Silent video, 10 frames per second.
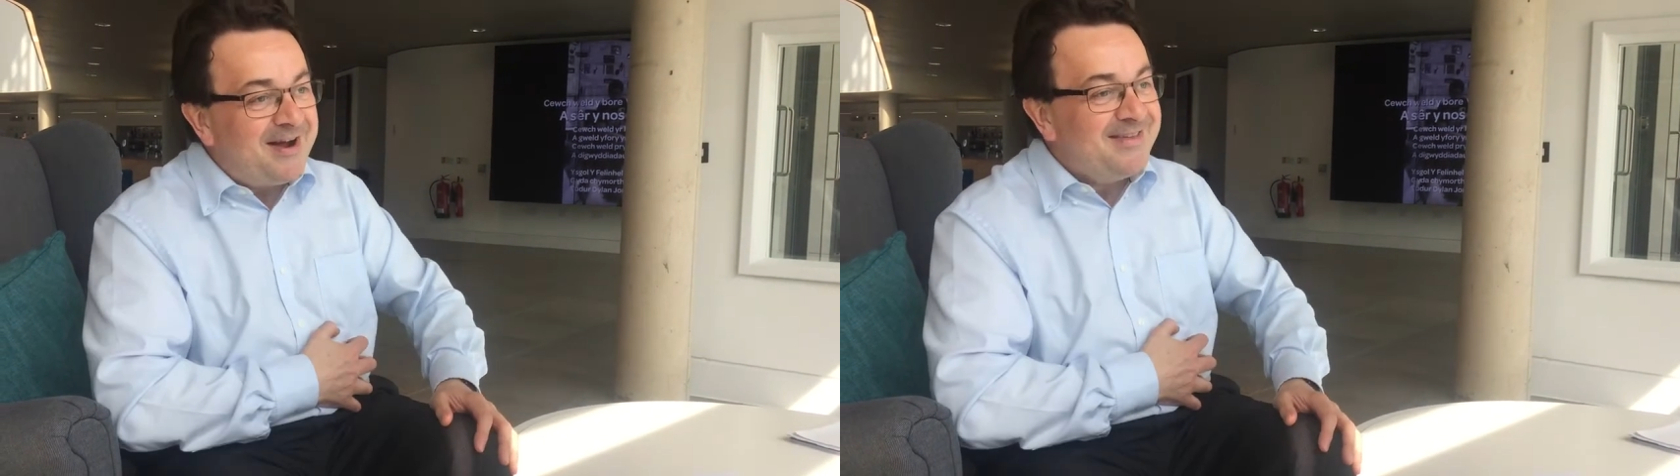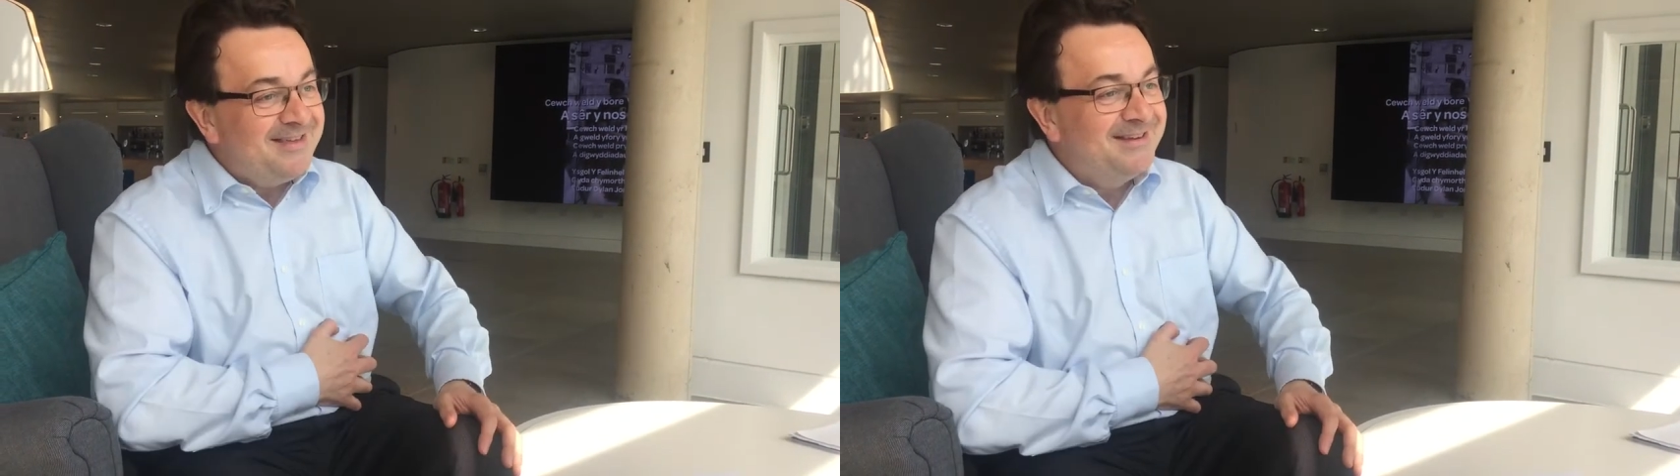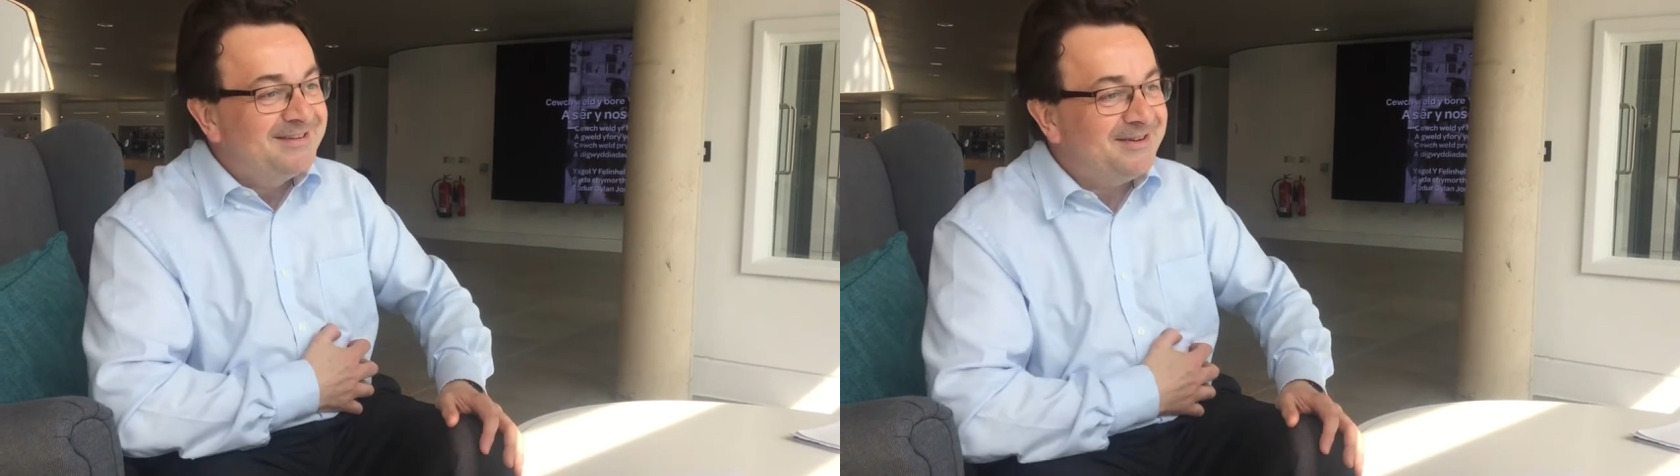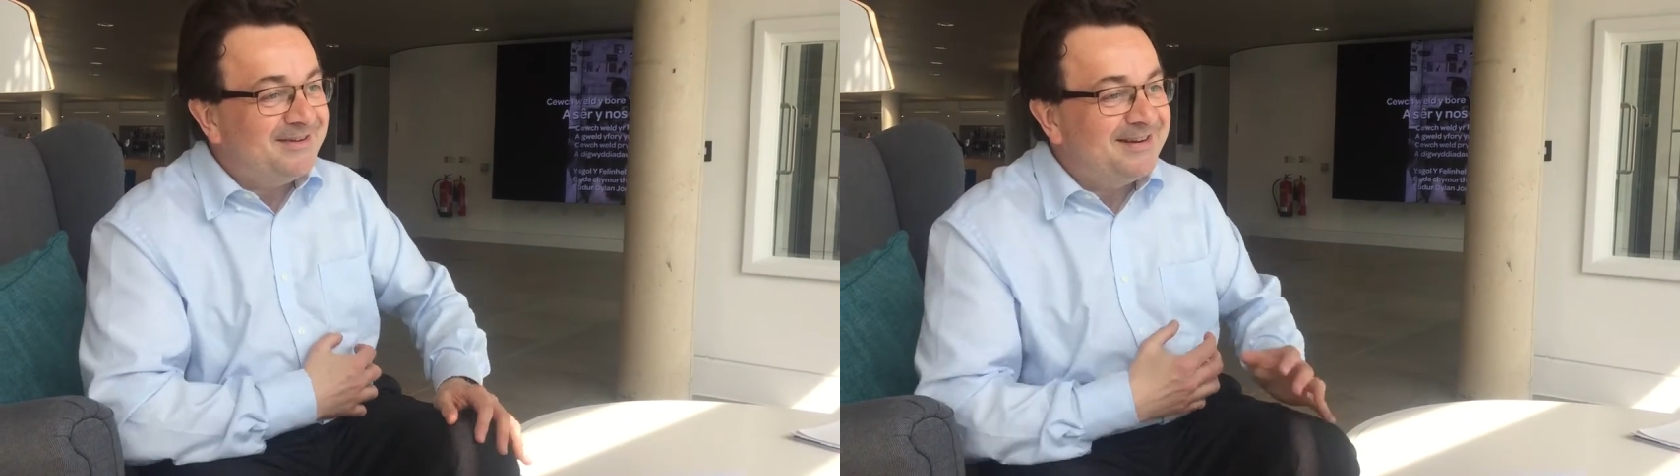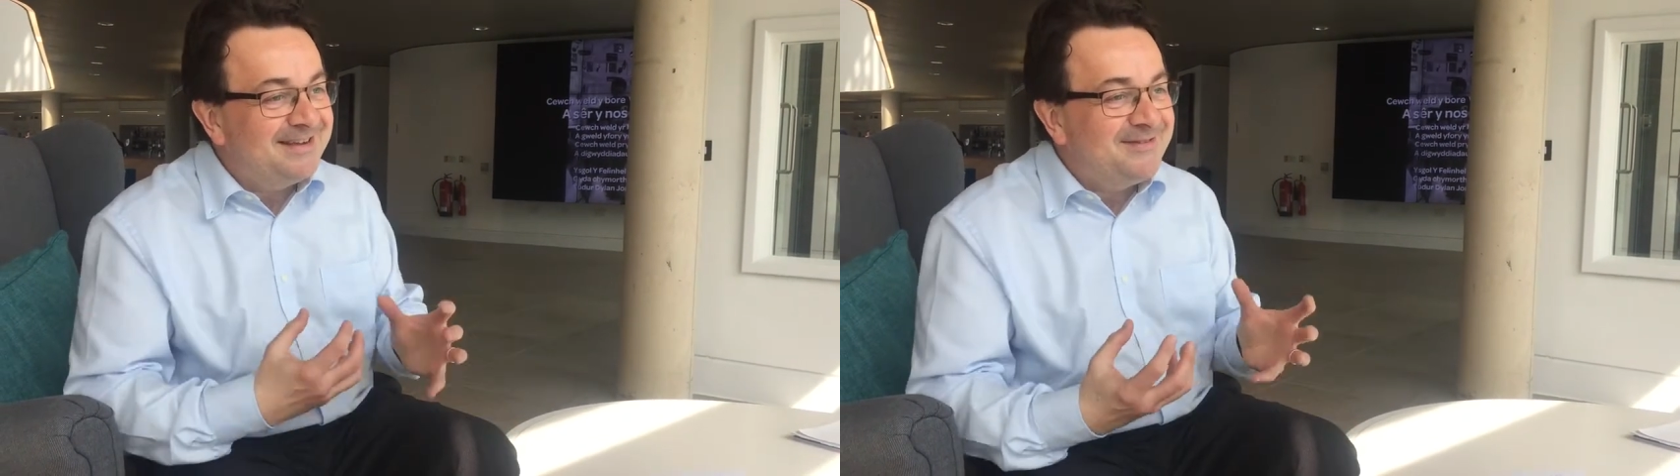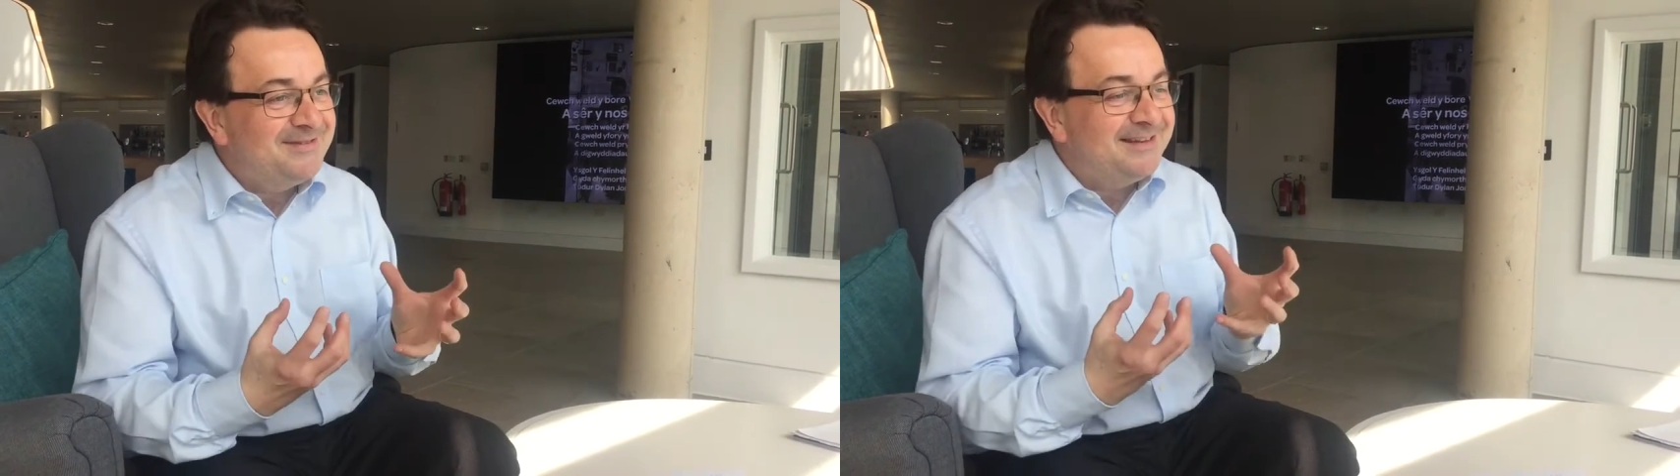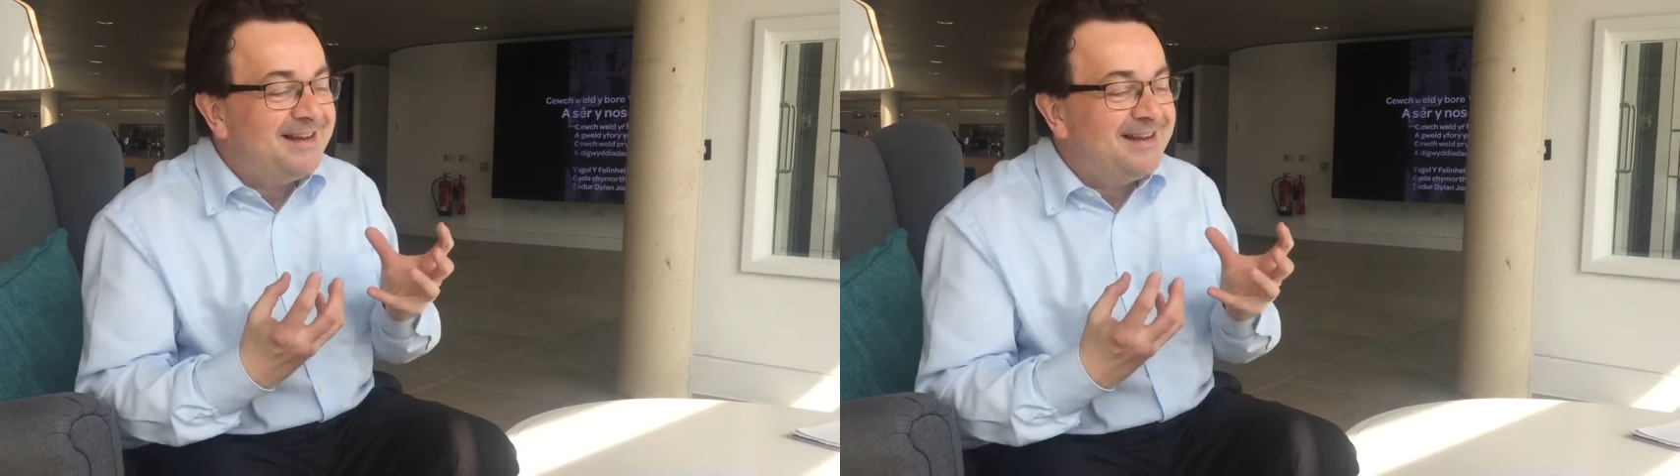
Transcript: I think so, it gives it